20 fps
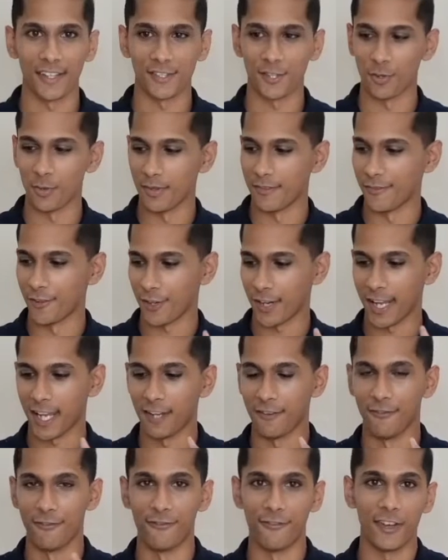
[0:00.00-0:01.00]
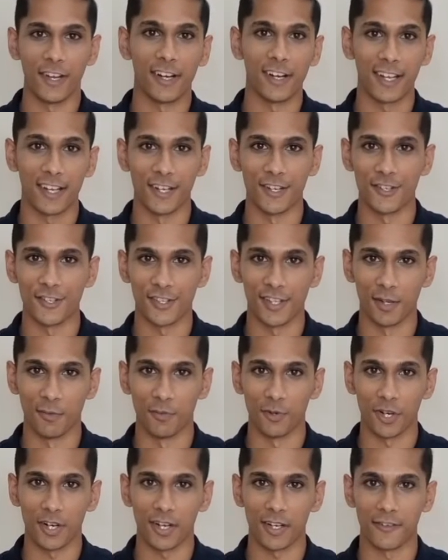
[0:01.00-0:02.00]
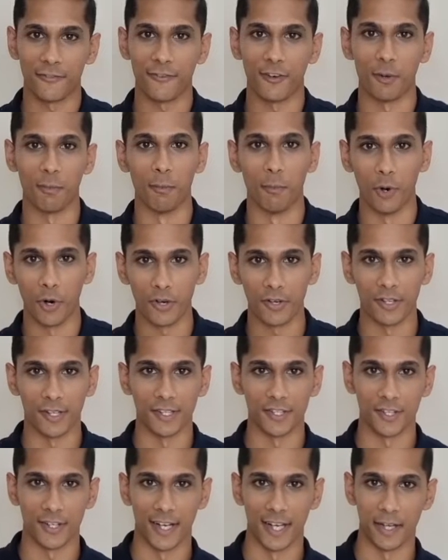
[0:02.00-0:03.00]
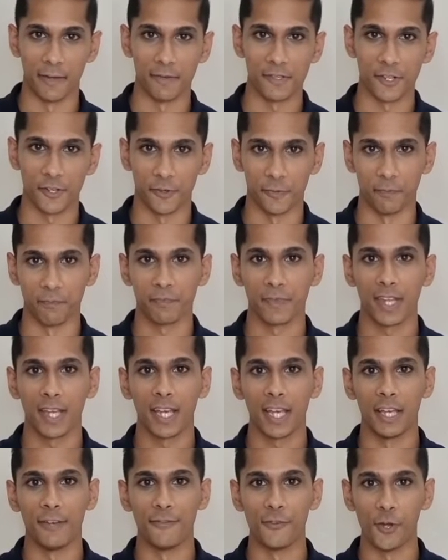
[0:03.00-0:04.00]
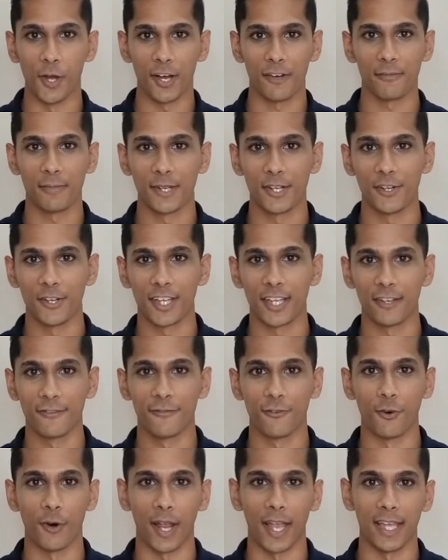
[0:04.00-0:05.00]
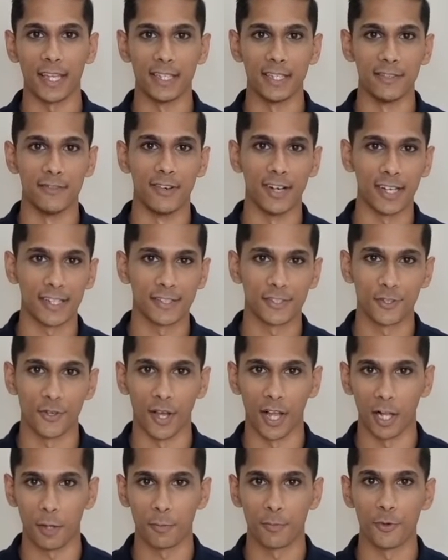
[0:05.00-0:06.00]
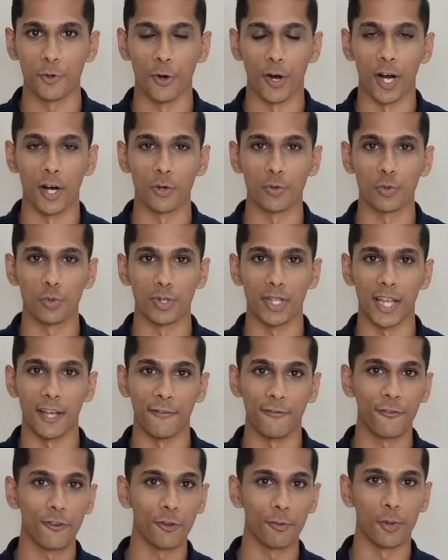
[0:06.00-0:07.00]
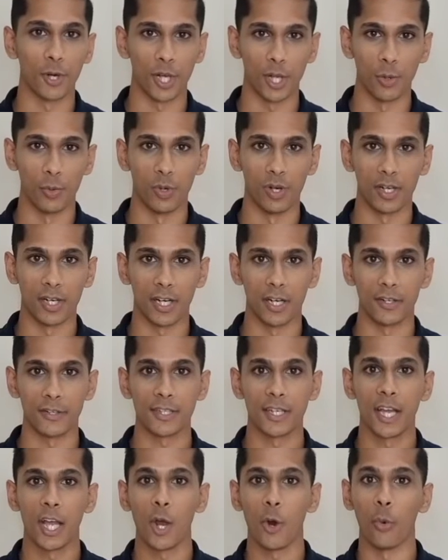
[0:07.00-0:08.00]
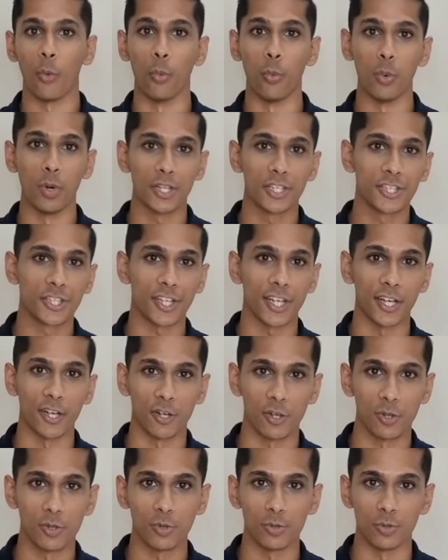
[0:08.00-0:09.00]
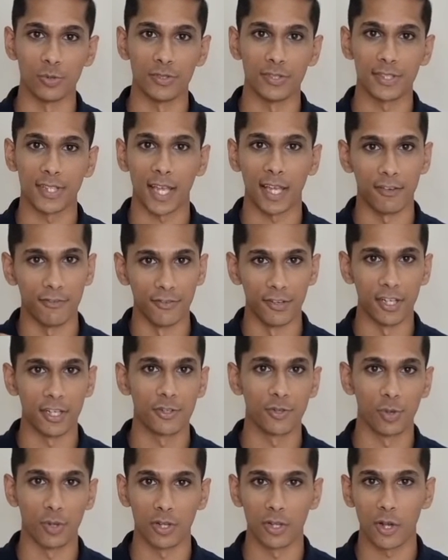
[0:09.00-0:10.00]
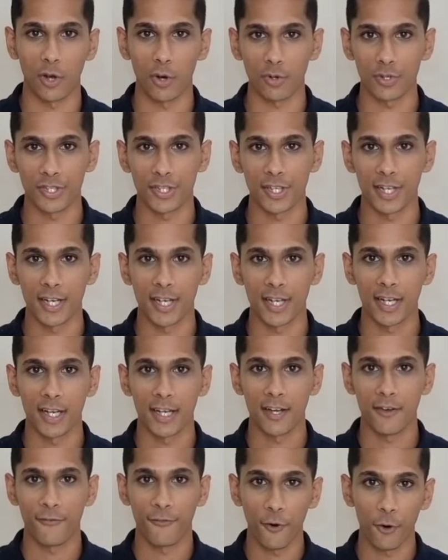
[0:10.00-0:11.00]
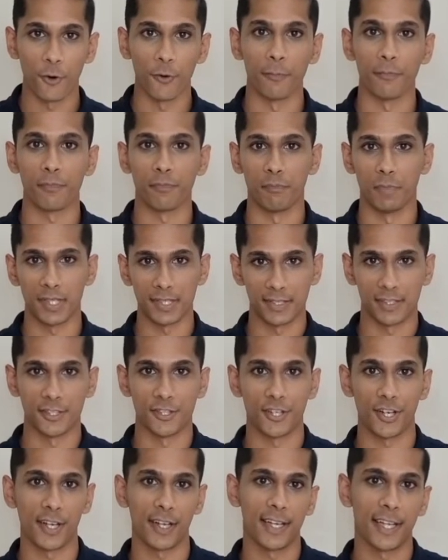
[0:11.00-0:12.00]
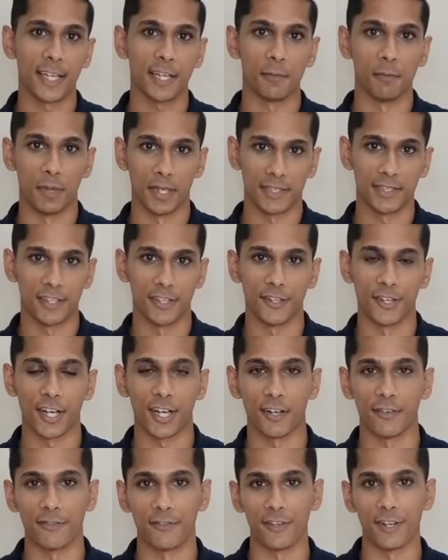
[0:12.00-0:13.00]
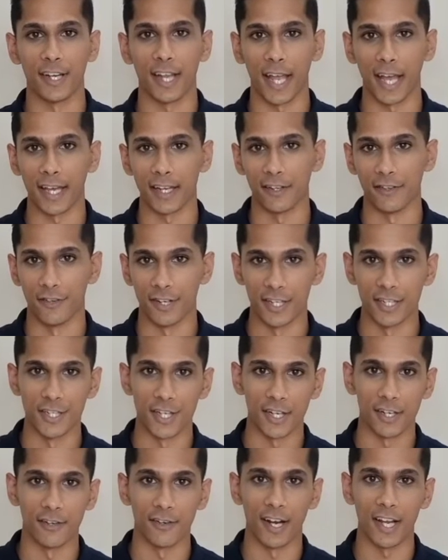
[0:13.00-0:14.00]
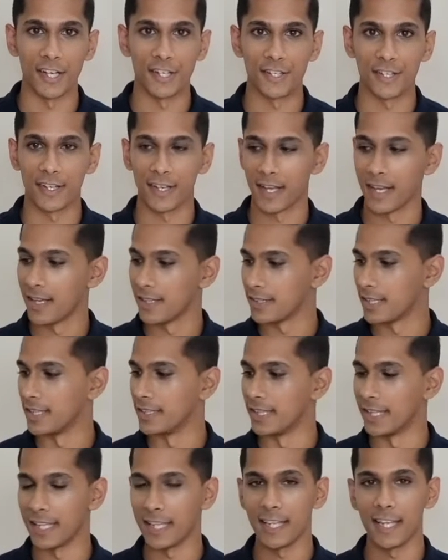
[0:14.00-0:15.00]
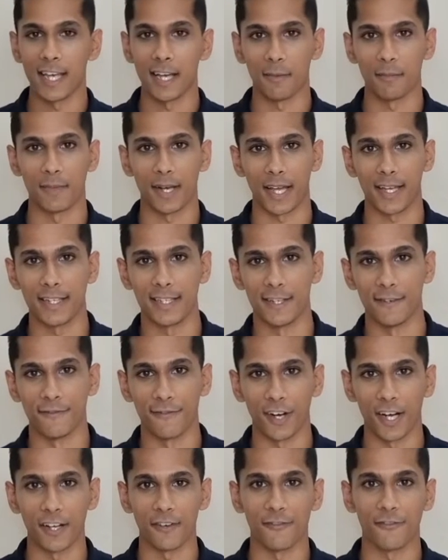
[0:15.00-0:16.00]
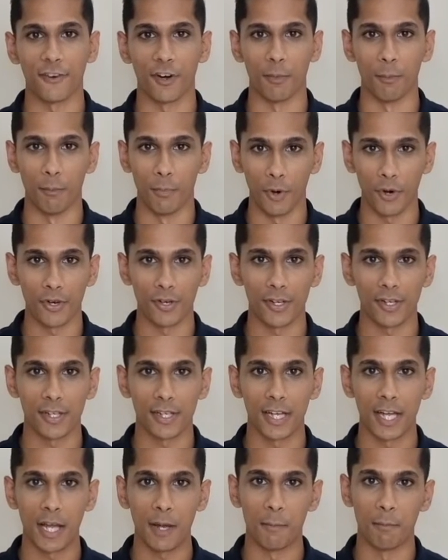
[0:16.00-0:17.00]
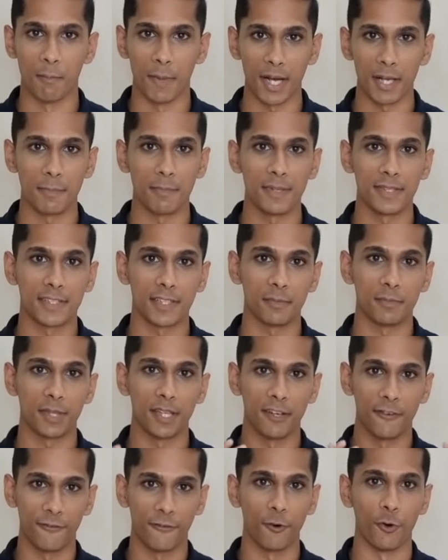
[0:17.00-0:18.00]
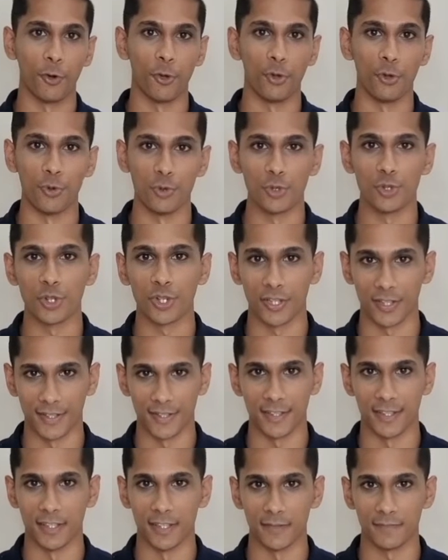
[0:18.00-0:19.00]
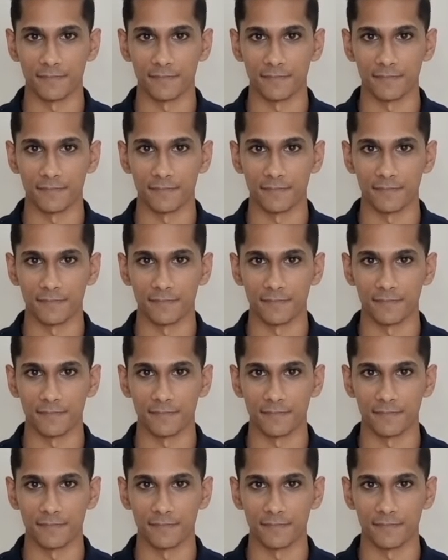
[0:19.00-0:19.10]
so we've got a very interesting product from Beurer today. So if you have been looking for a device to help you out with a full body workout, which includes a virtual coach for muscle training, muscle recovery, and regeneration, then the EM95 from Beurer might be something for you to consider.